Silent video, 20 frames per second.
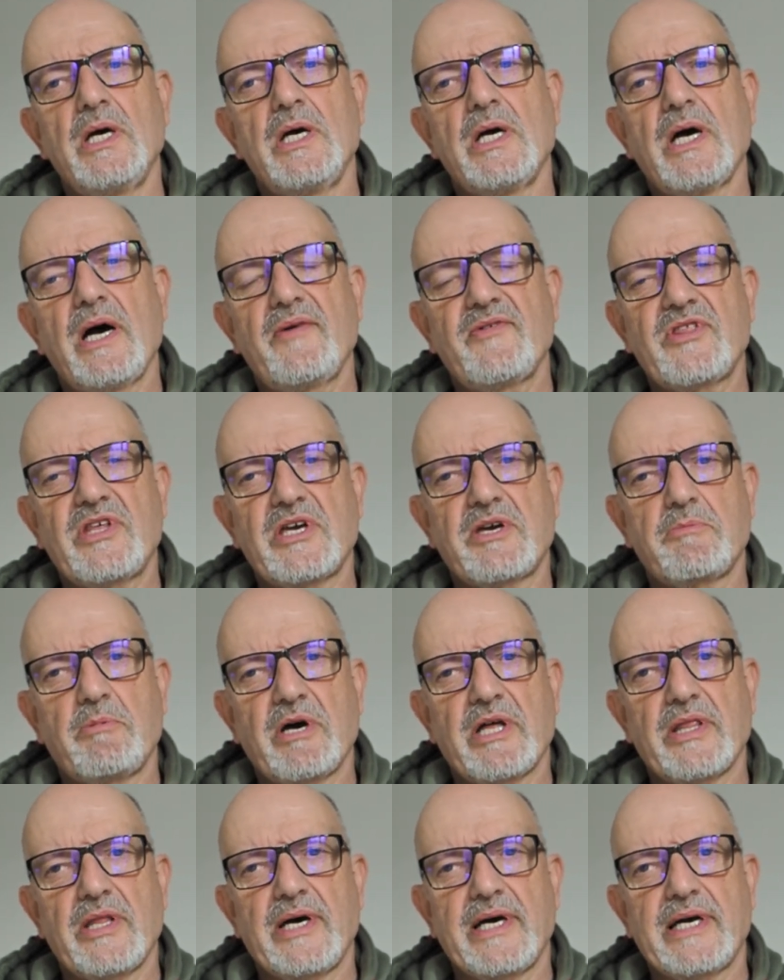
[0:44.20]
Have a think
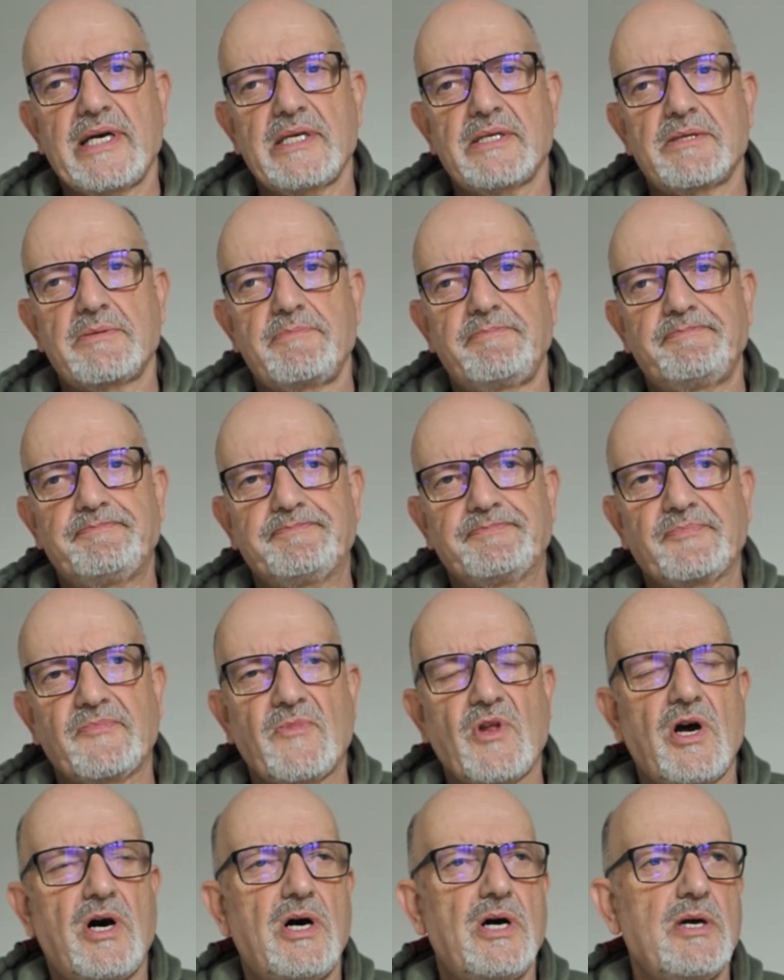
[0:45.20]
about that.
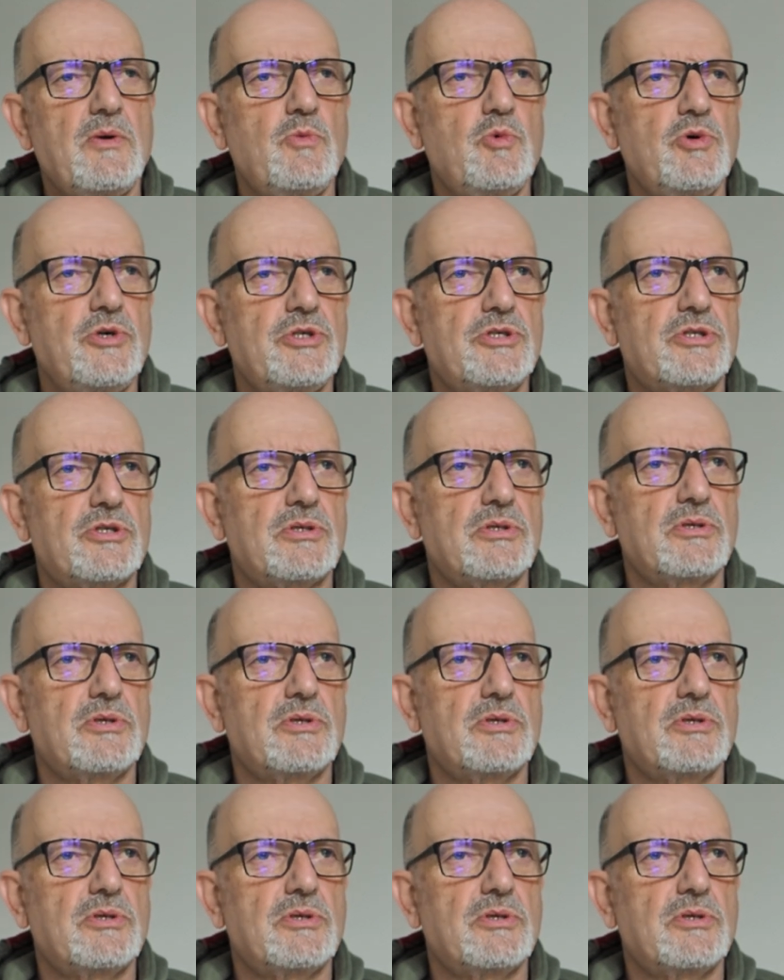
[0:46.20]
I would